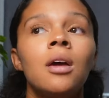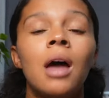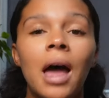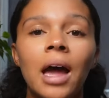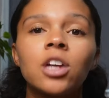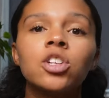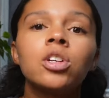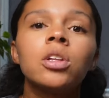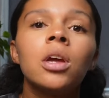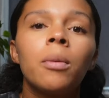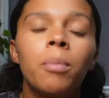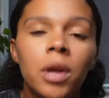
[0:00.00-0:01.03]
actually
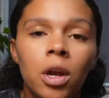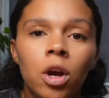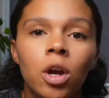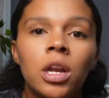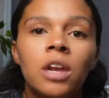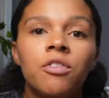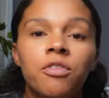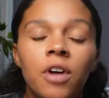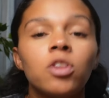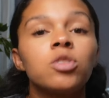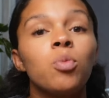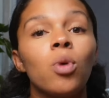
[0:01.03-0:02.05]
appeared and
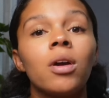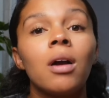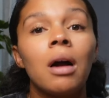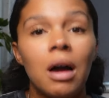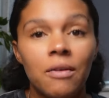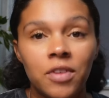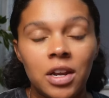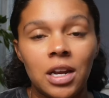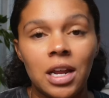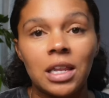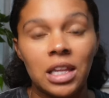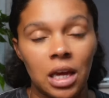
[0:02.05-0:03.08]
felt more confident
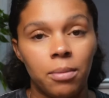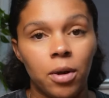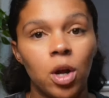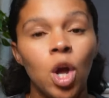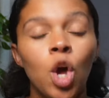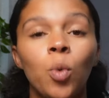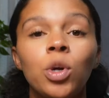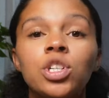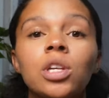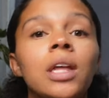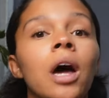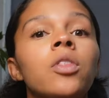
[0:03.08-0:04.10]
in labor, which
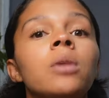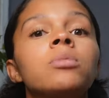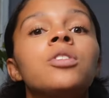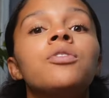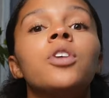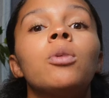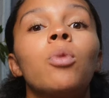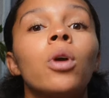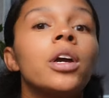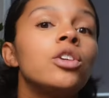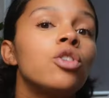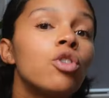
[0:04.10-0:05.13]
allowed them to feel more
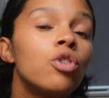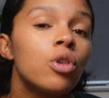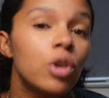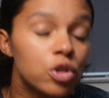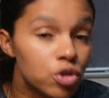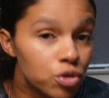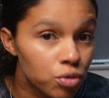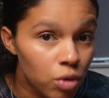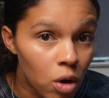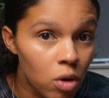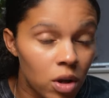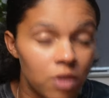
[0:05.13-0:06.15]
in
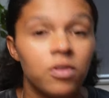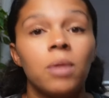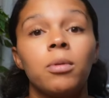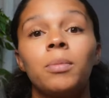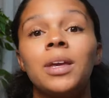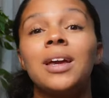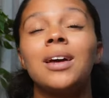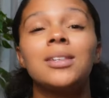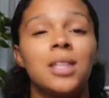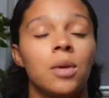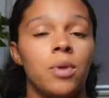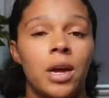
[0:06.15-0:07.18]
control of labor because they
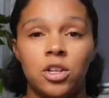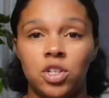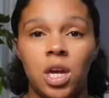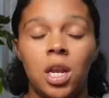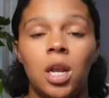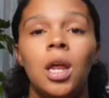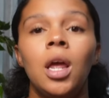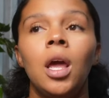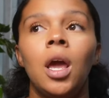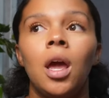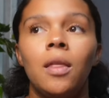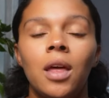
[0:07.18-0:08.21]
were educated,
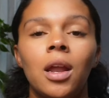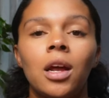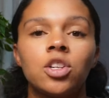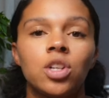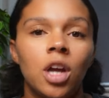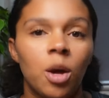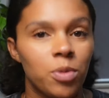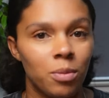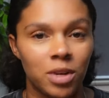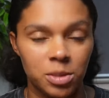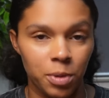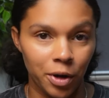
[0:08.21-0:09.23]
and that actually helped them
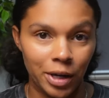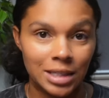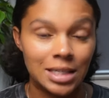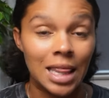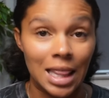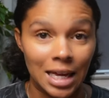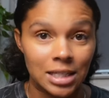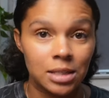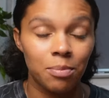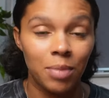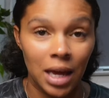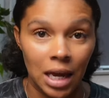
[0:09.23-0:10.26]
experience less
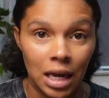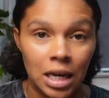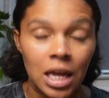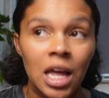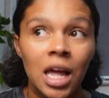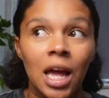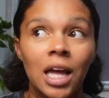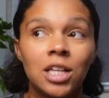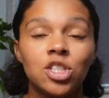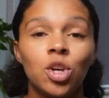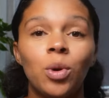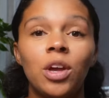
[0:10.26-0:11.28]
pain. And
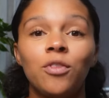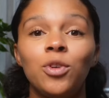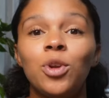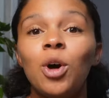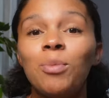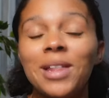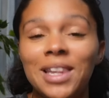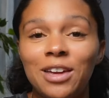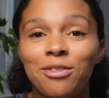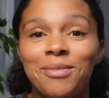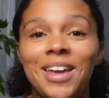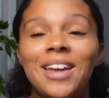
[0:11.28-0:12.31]
so, if you don't believe
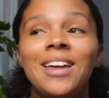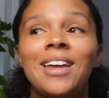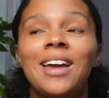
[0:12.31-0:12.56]
me,